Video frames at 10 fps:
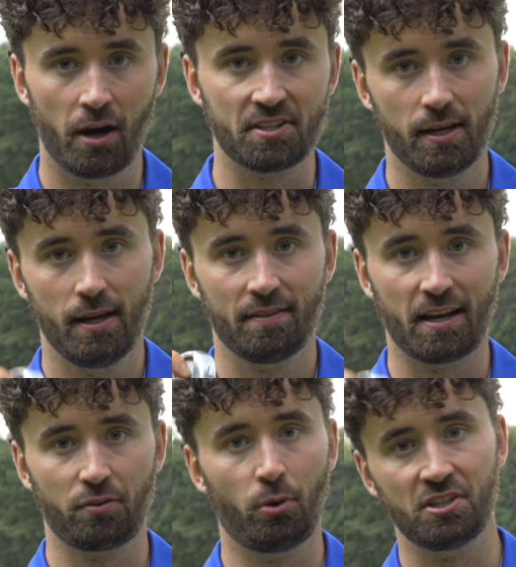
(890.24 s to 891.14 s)
guys,
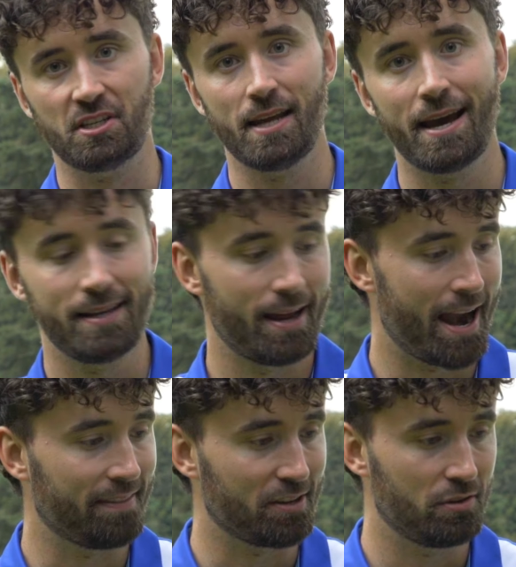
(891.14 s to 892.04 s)
thanks for watching today
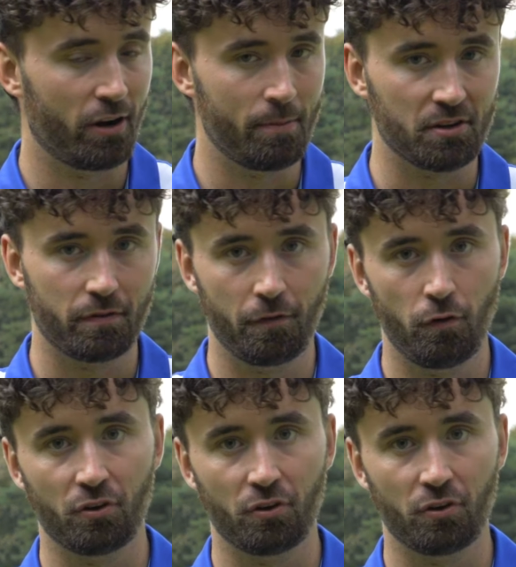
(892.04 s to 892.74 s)
and thank you very much for